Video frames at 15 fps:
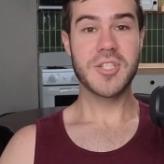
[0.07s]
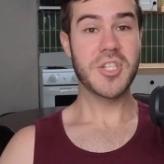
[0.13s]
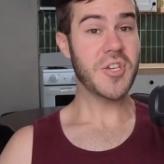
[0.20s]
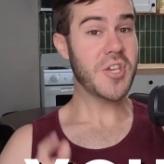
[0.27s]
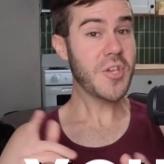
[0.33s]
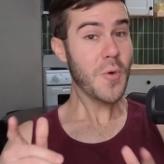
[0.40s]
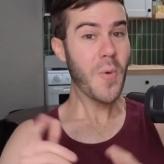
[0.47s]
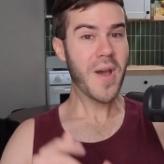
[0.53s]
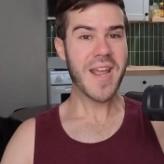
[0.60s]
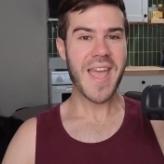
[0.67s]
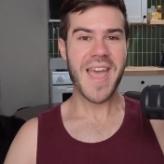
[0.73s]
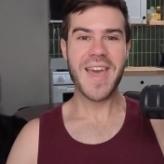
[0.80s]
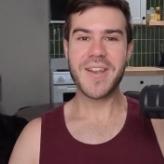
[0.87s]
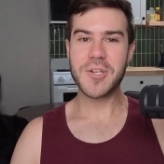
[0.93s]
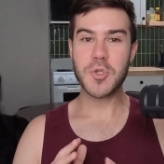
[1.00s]
you want
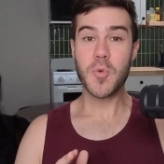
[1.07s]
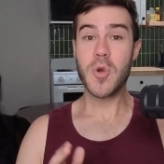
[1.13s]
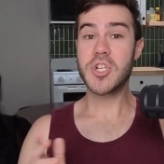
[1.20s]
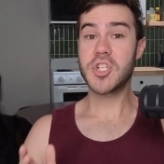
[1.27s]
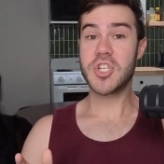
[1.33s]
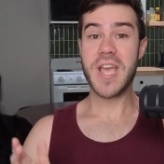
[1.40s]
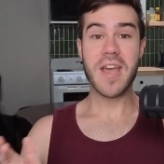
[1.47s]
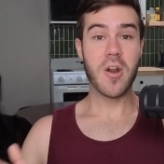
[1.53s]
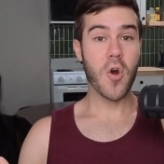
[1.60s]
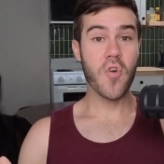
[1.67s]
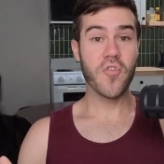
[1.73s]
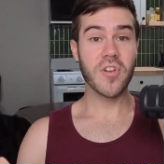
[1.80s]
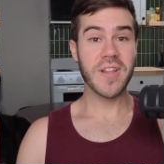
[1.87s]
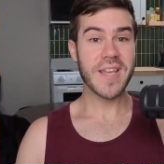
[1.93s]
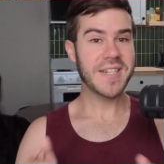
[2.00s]
to add a Twitch chat
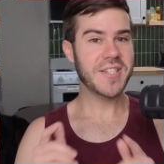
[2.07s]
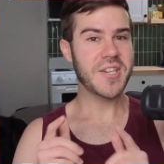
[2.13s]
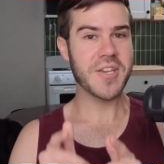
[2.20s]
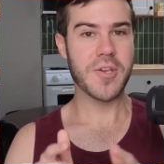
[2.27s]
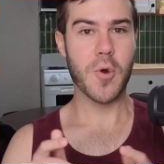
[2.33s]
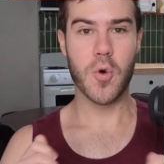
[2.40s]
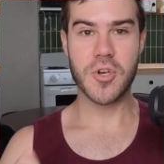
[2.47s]
overlay to your